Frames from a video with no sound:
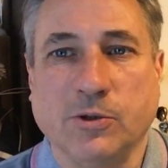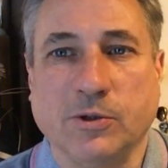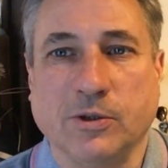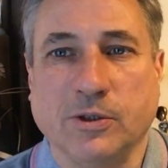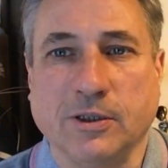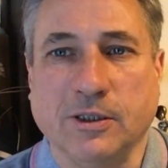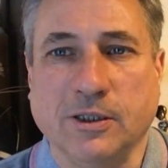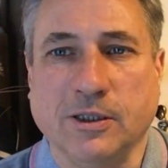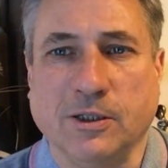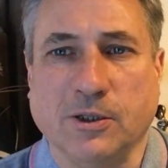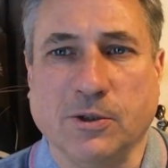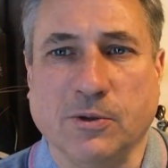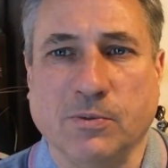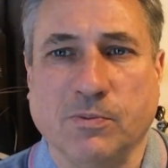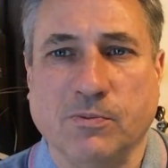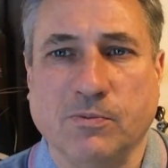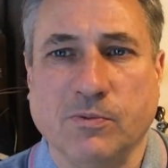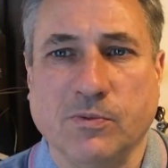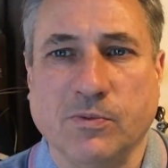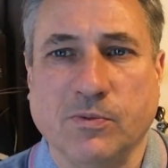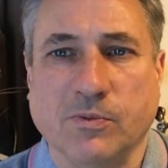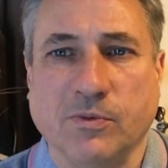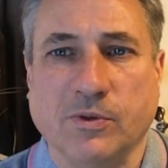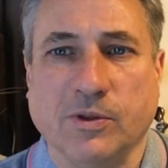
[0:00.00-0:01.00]
you know,
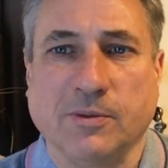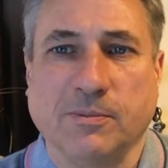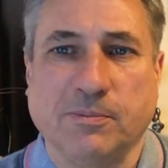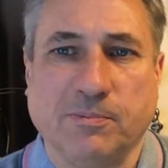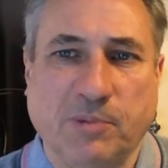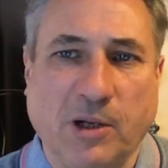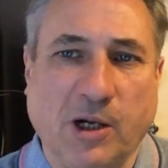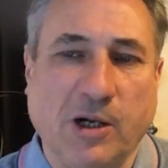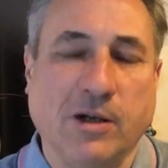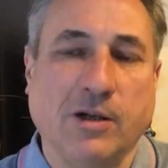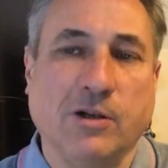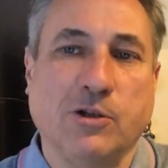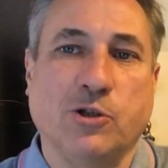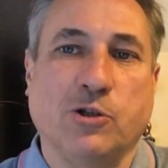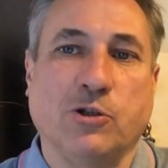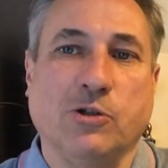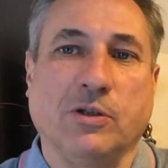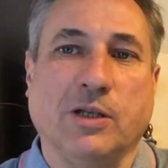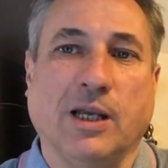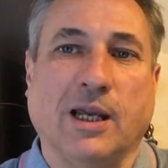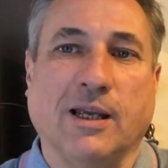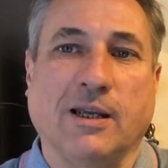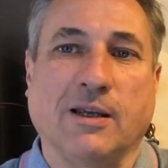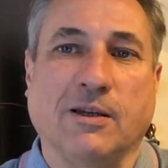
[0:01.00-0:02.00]
the punk
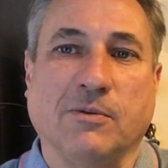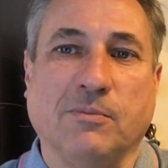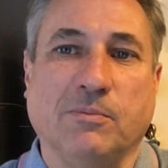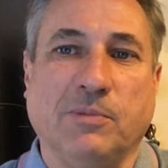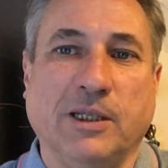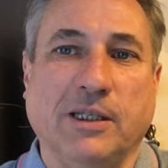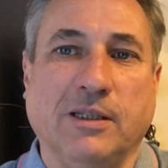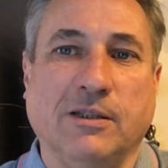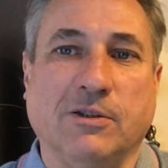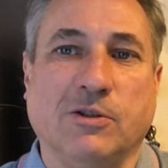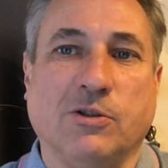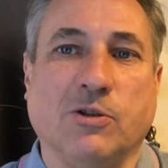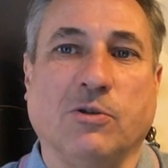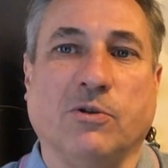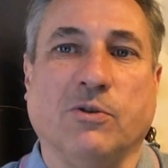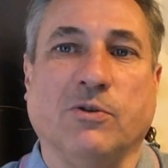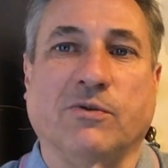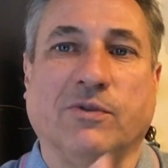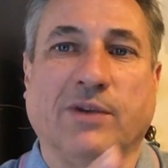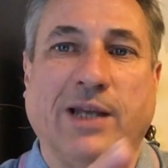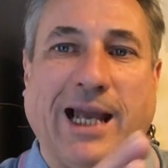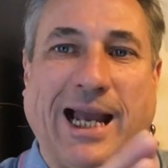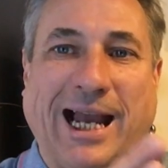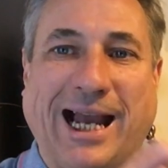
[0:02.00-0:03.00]
should be the sort
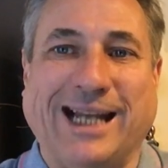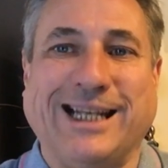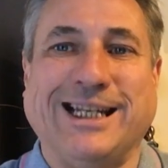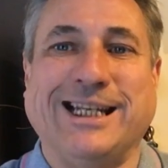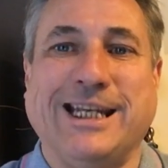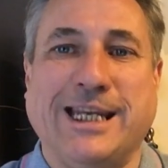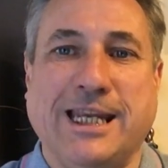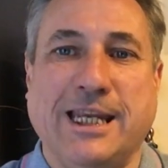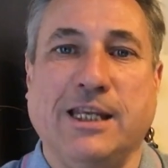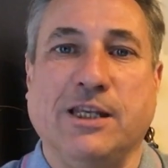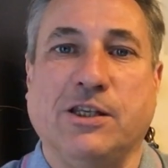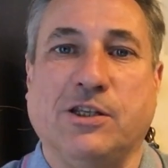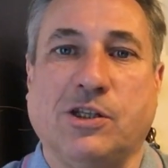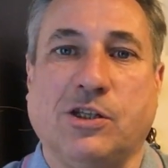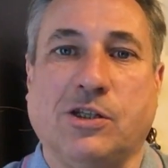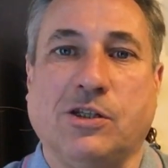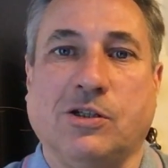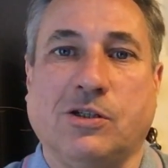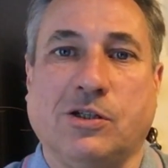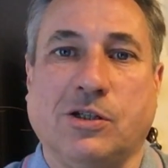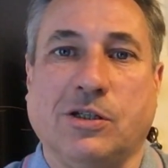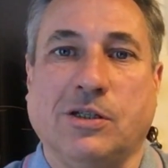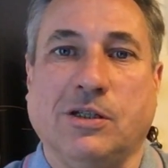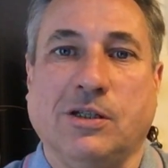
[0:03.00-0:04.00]
of
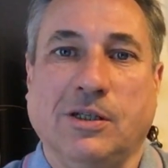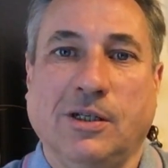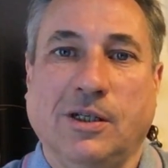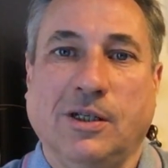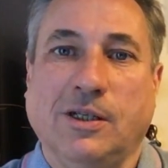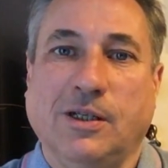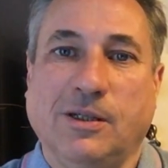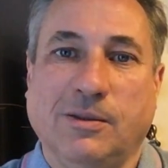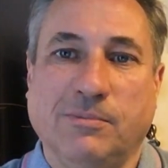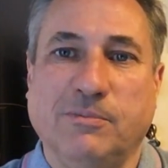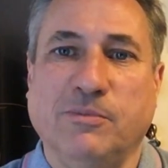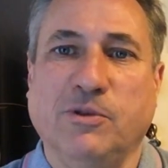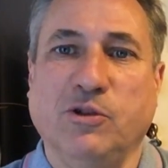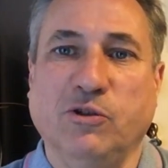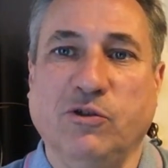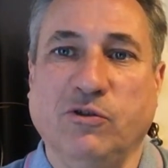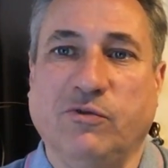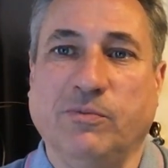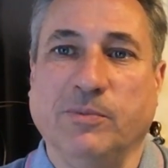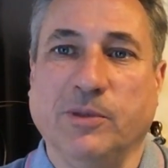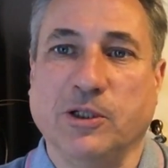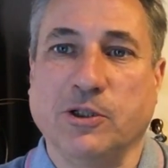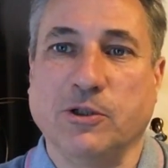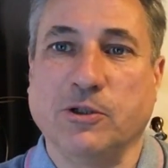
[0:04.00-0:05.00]
anarchist
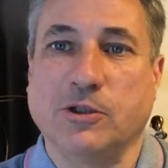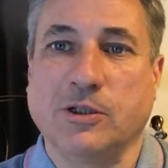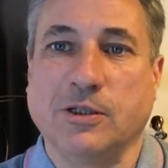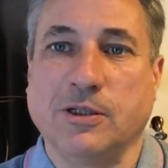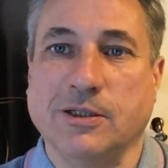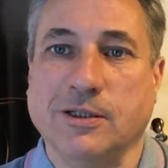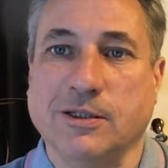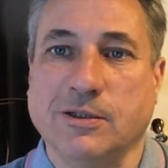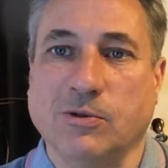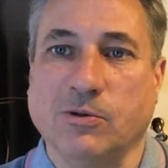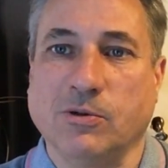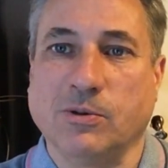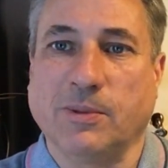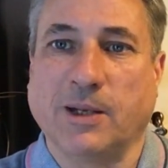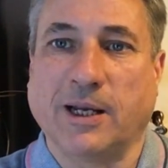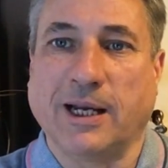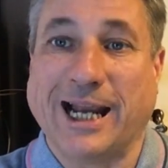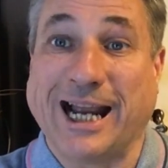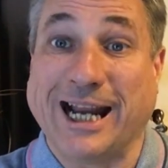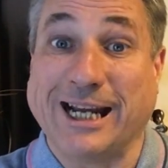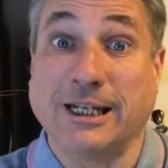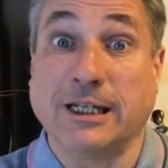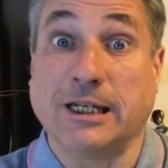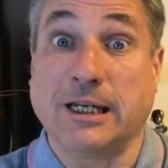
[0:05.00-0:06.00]
movement. It's all about
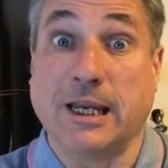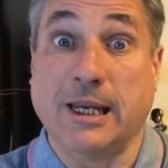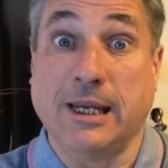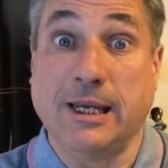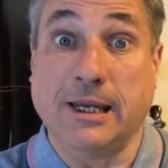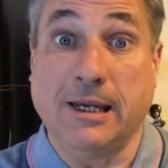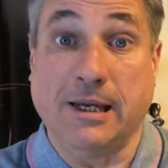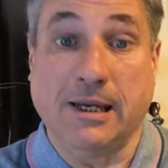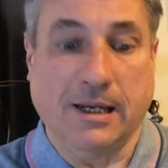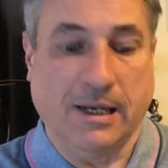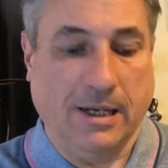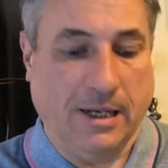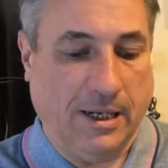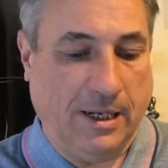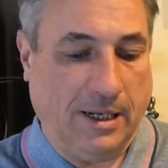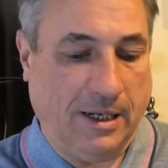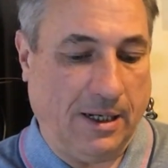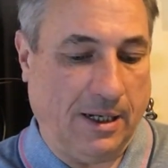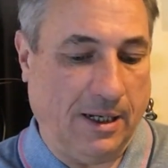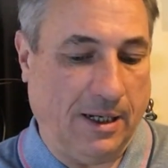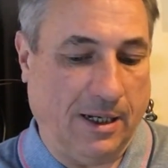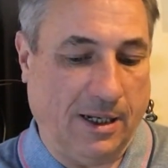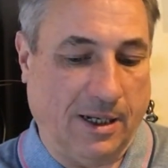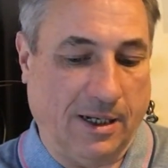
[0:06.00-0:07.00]
anarchy.
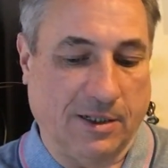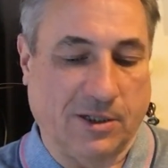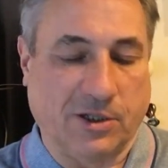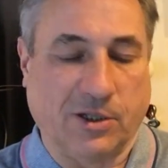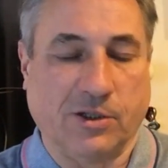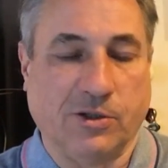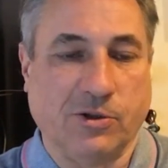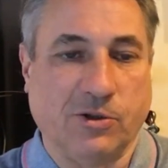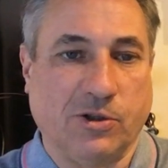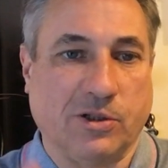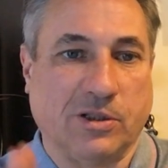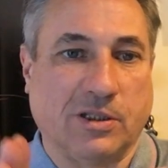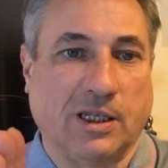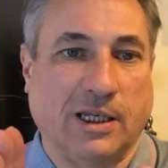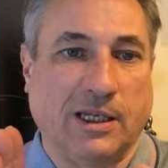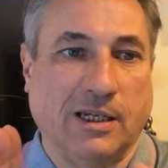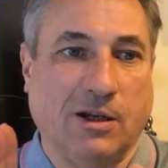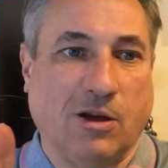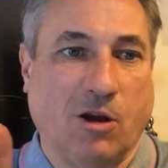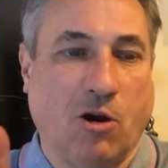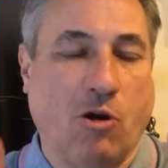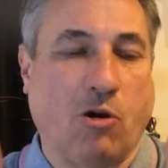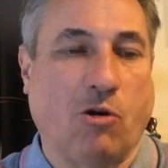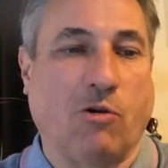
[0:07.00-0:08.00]
So you should
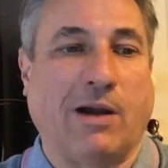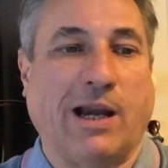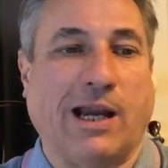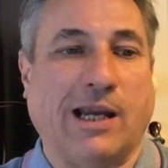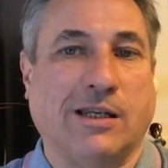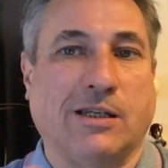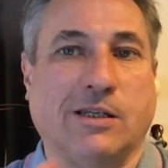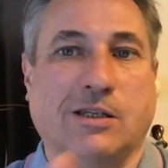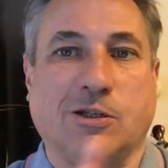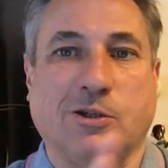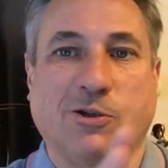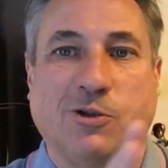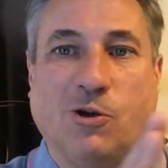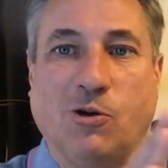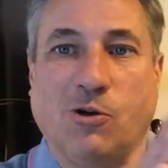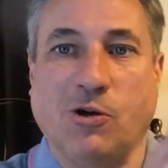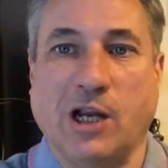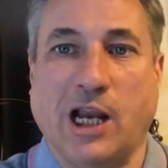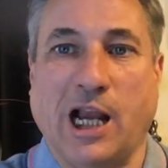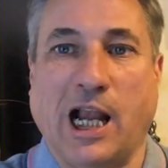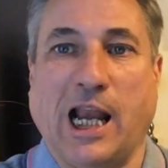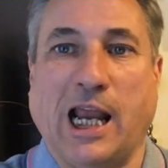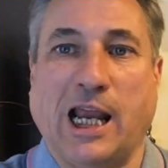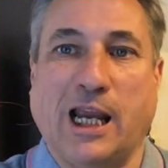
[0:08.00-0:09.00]
say Crass,
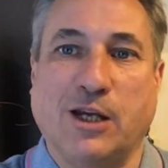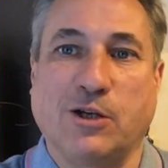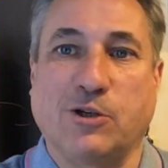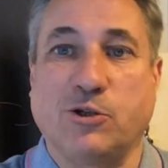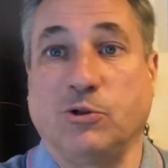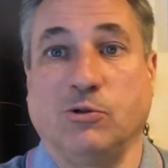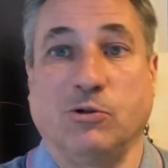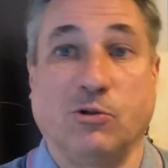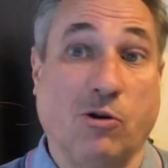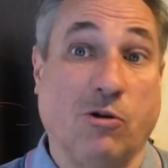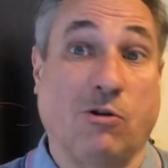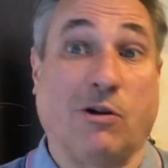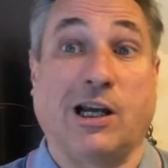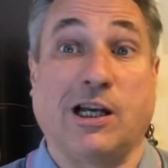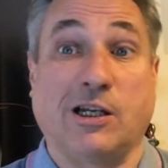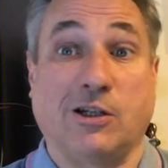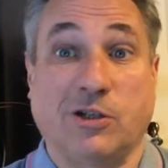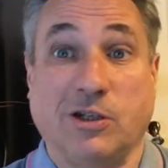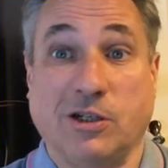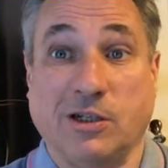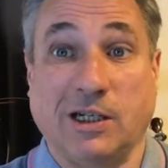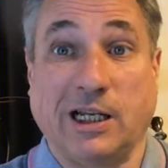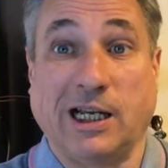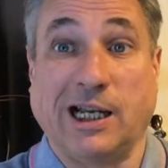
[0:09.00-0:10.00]
not Clash, or
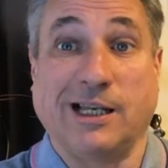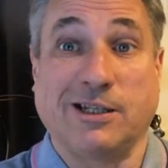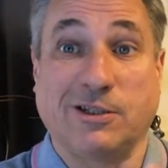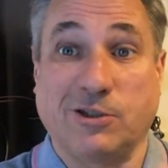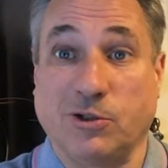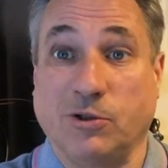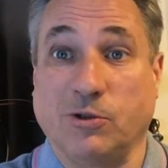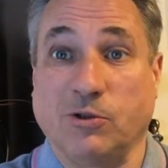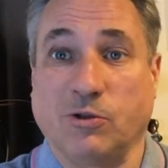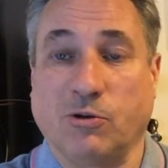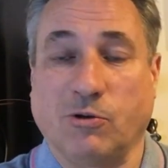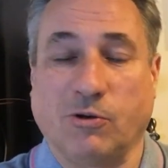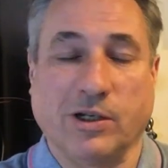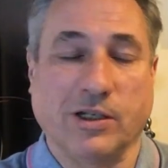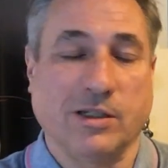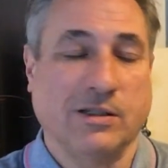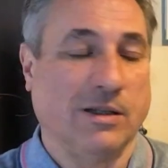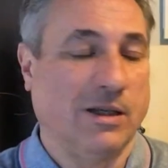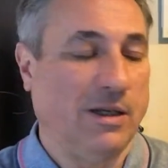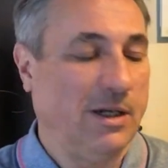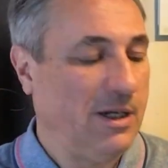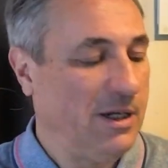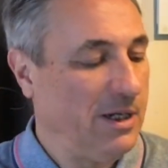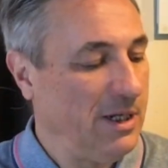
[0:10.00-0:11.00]
Crash, Clash, not Crass.